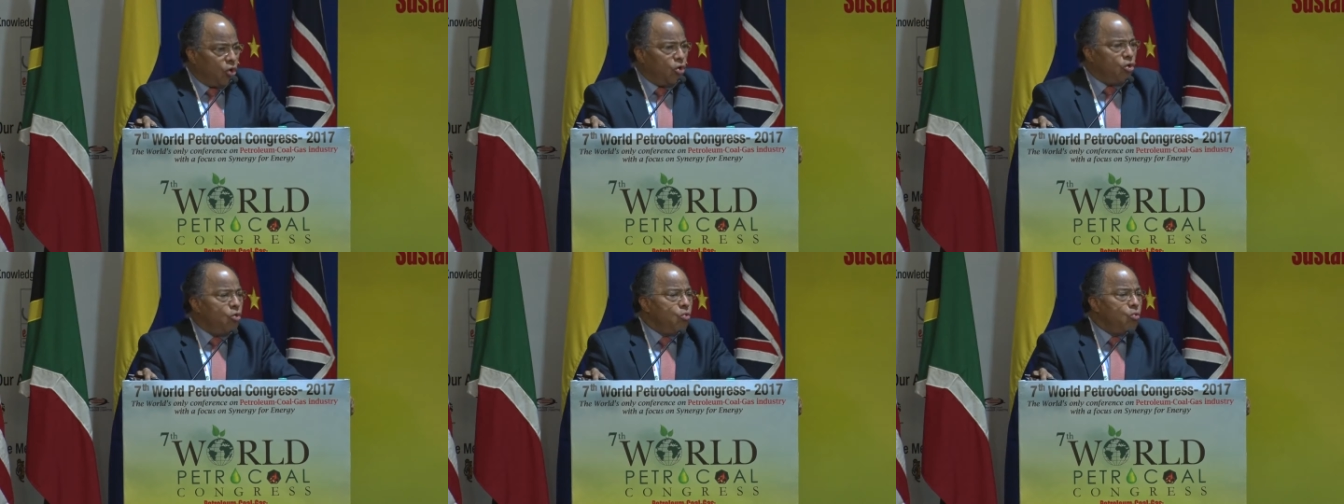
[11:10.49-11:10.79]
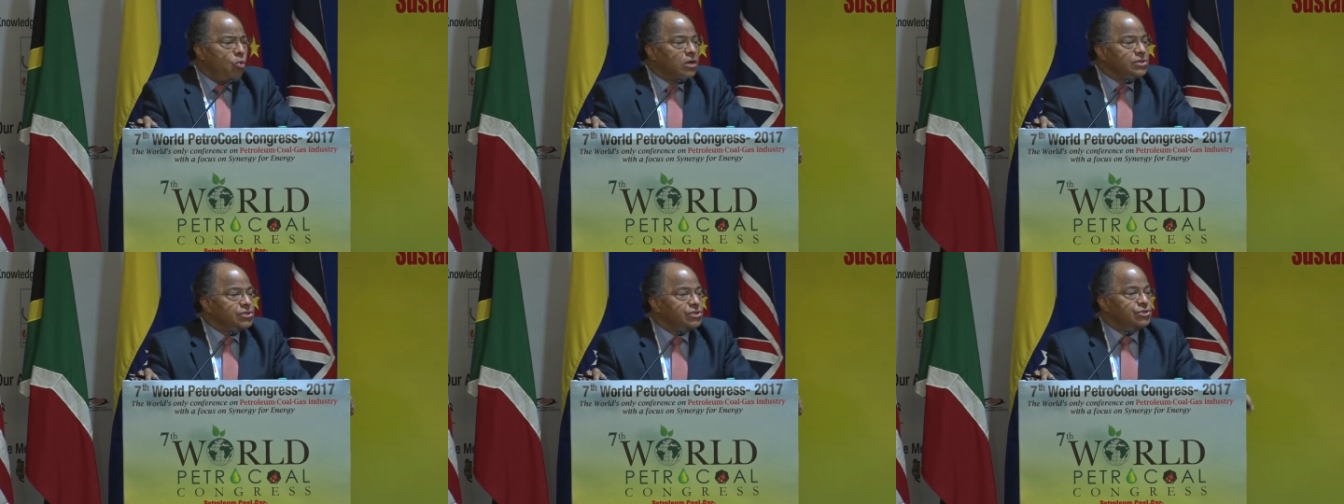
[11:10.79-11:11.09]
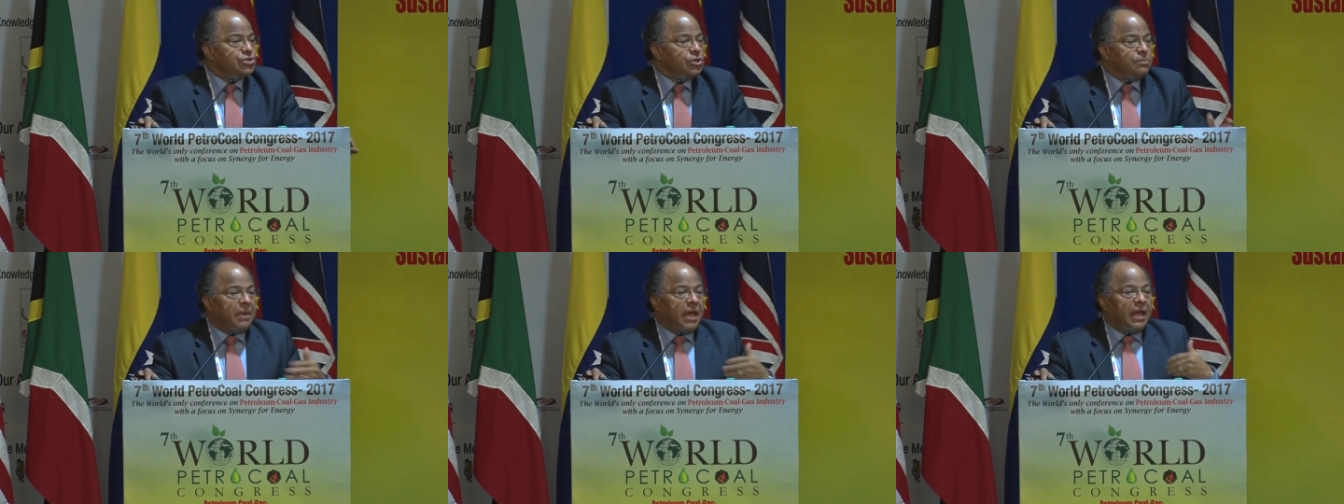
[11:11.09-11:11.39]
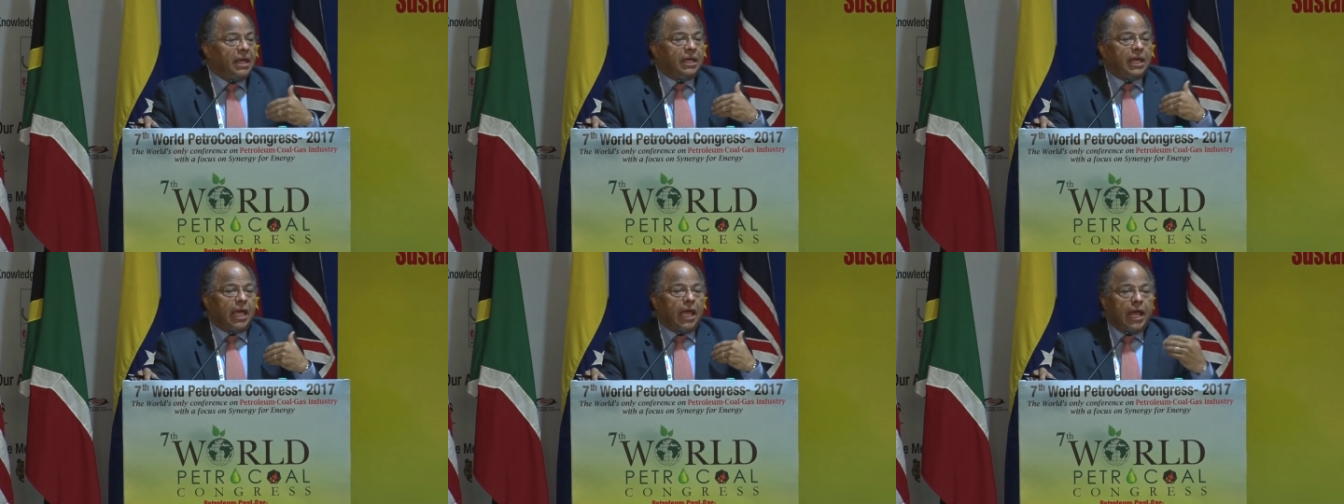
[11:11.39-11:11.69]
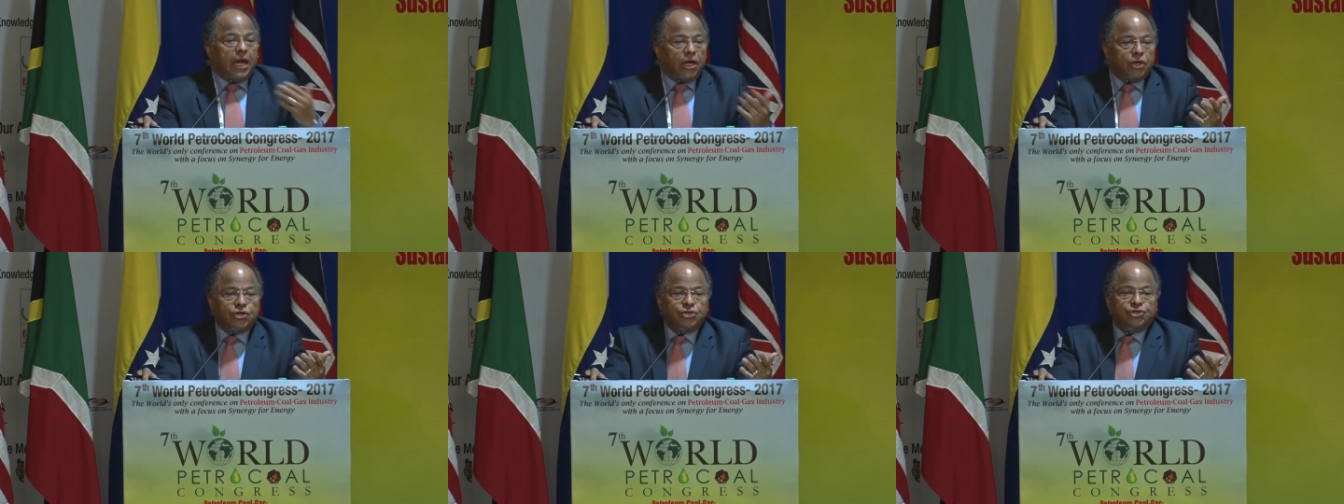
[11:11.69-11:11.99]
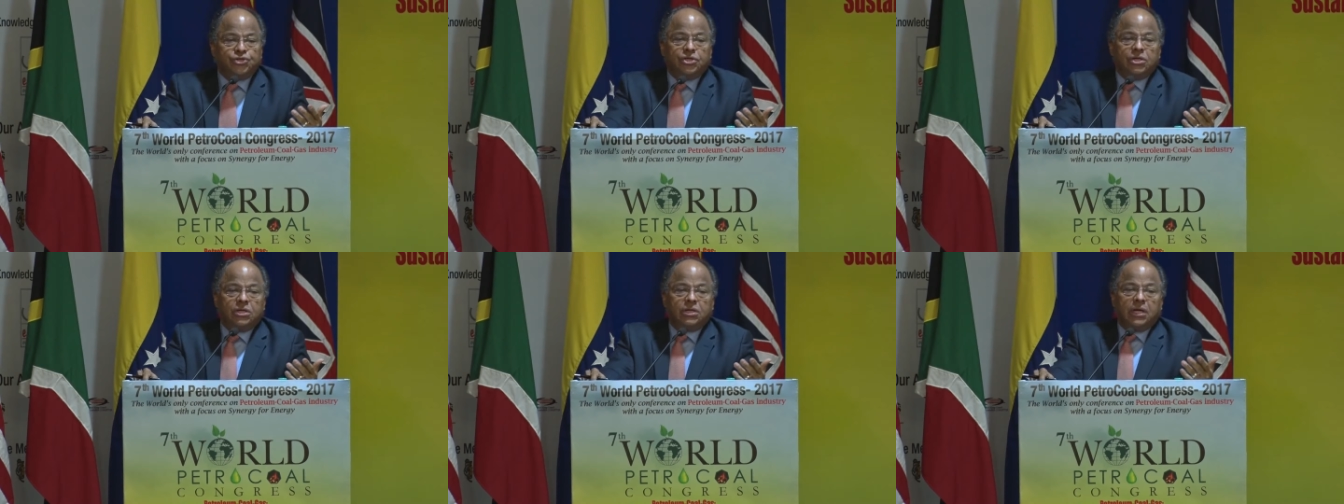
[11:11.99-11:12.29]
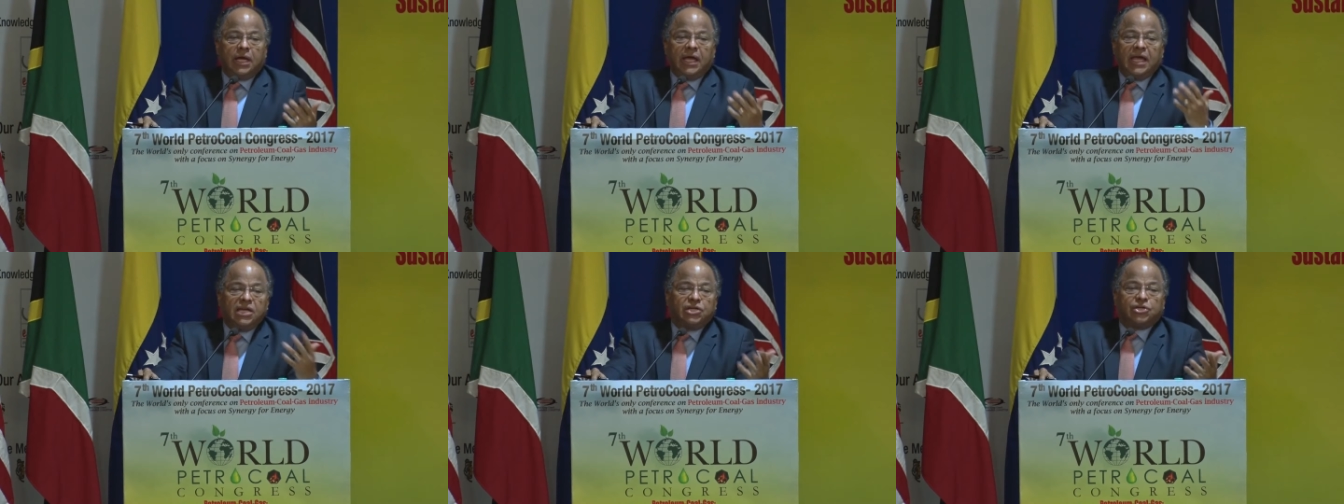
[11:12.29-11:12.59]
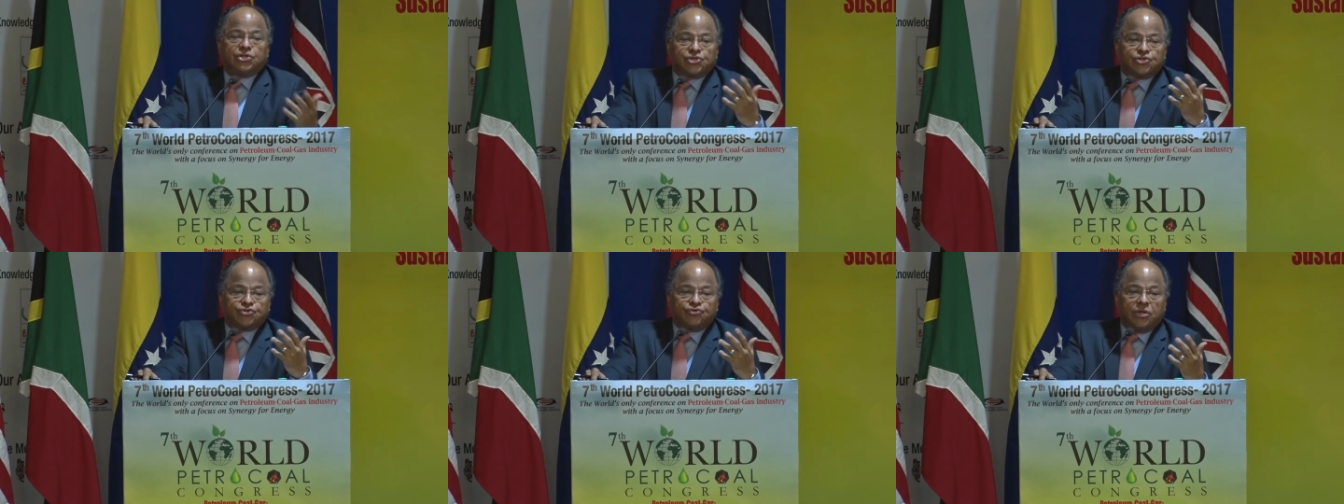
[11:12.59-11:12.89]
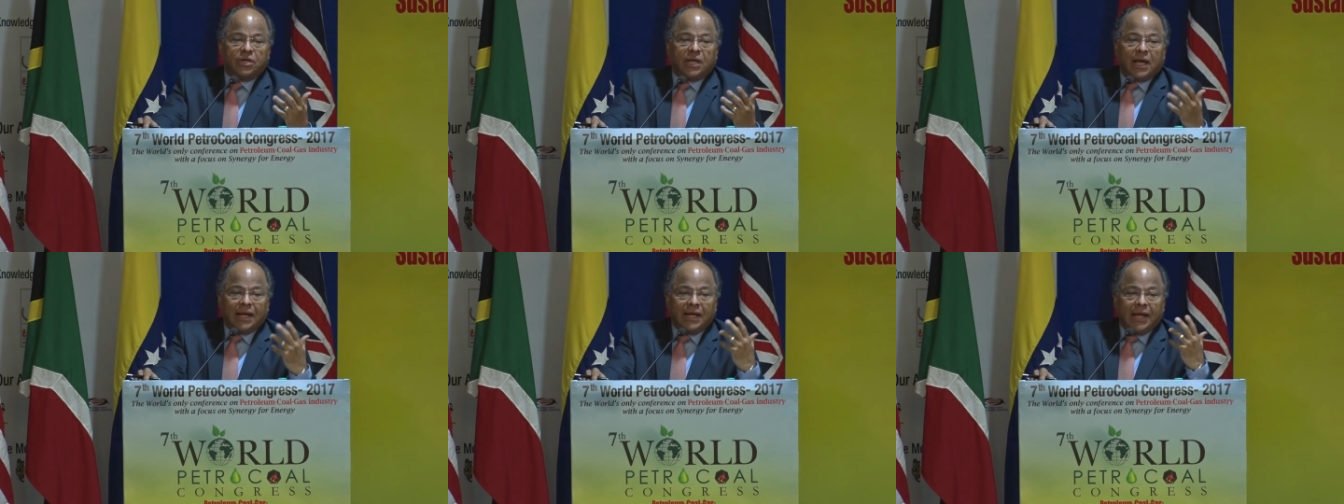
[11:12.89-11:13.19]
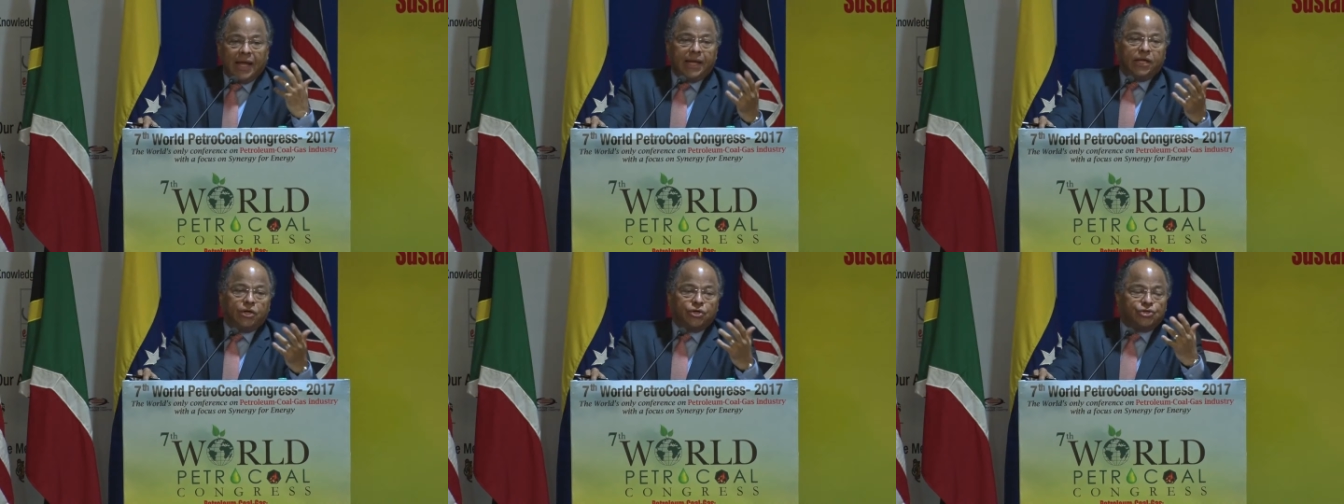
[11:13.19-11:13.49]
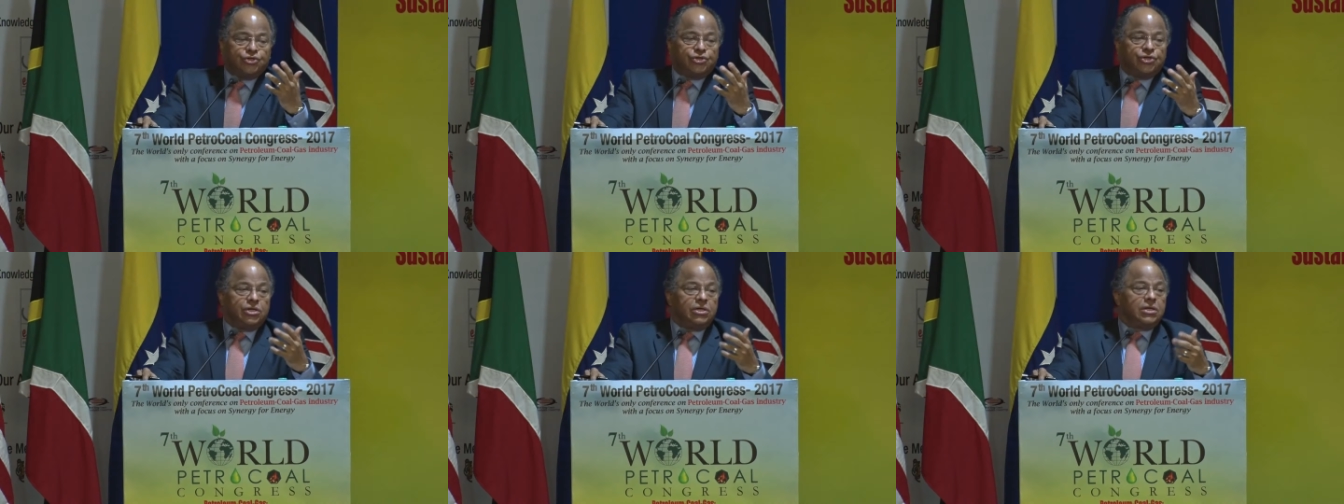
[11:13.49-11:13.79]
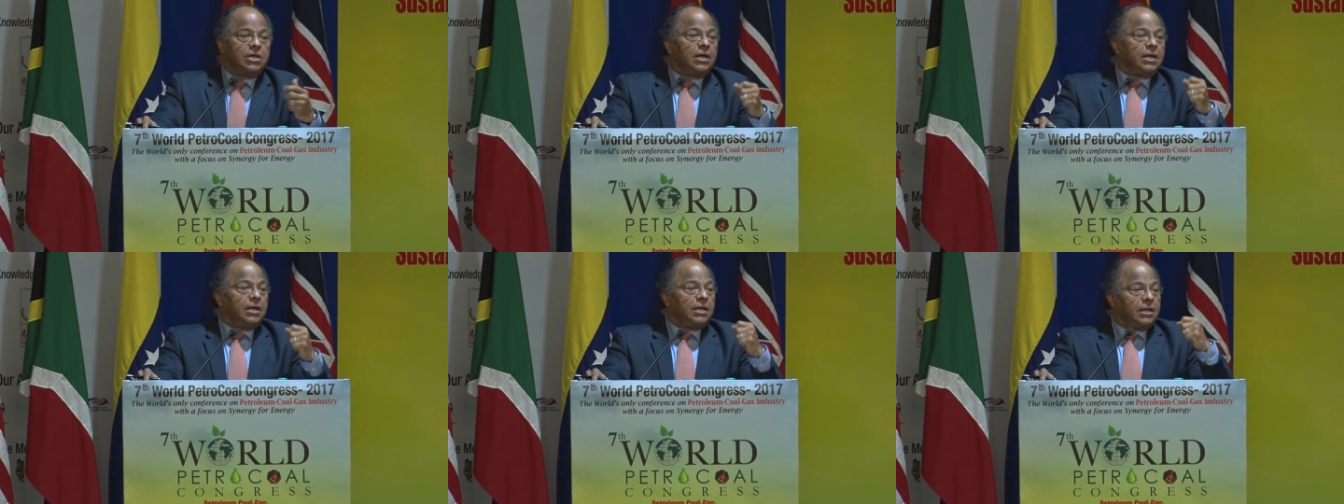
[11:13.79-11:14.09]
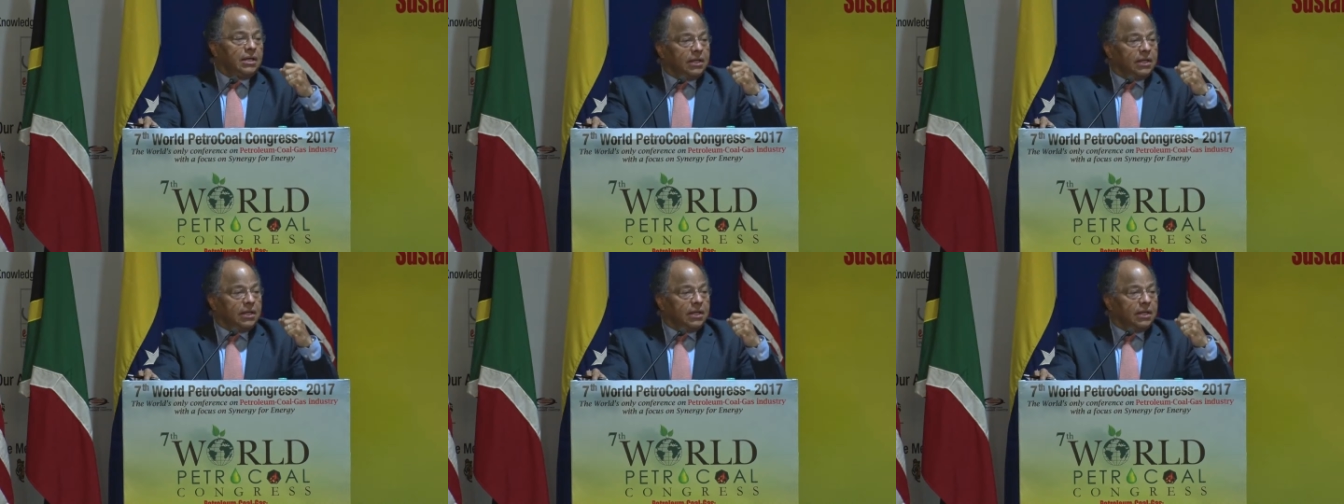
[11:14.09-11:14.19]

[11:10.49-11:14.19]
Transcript: Who wants to make energy industry and energy